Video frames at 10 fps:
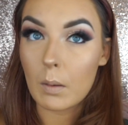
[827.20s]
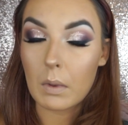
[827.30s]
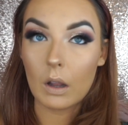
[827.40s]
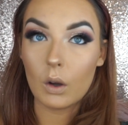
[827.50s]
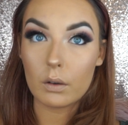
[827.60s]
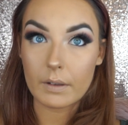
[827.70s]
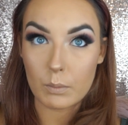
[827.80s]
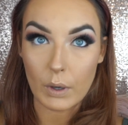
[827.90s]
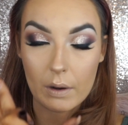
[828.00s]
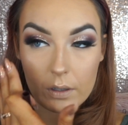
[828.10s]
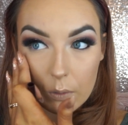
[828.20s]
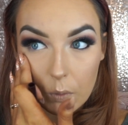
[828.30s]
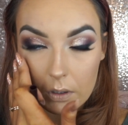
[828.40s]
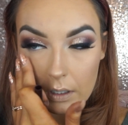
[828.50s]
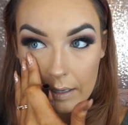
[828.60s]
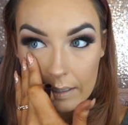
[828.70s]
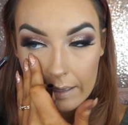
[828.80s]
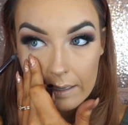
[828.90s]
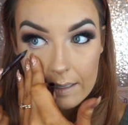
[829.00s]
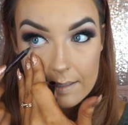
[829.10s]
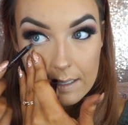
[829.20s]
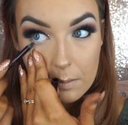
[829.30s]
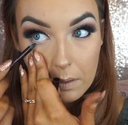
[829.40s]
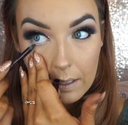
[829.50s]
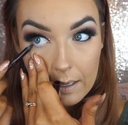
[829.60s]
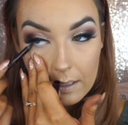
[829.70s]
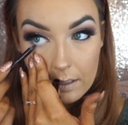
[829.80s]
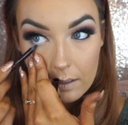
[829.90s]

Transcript: I'm loving brown in the waterline lately instead of black.